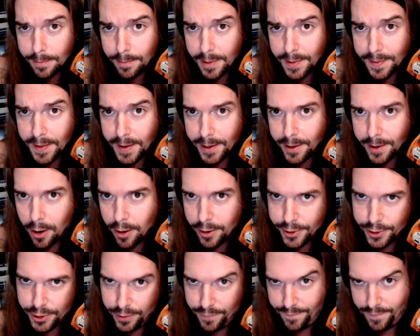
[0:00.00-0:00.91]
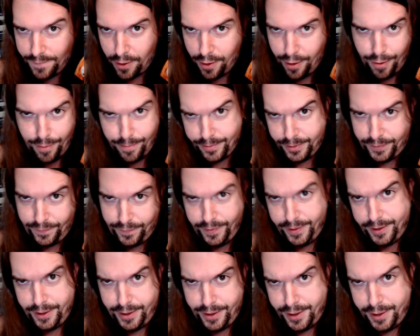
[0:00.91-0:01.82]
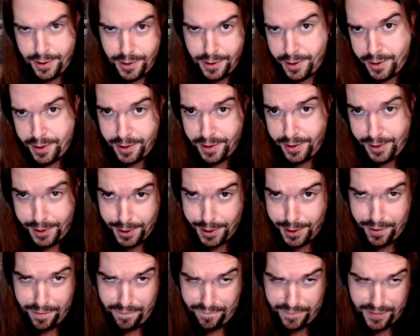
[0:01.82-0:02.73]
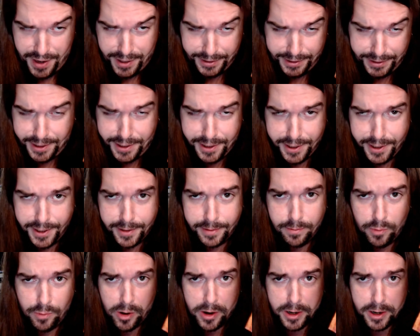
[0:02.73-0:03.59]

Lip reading: but then Archer Farms for the, fancier, more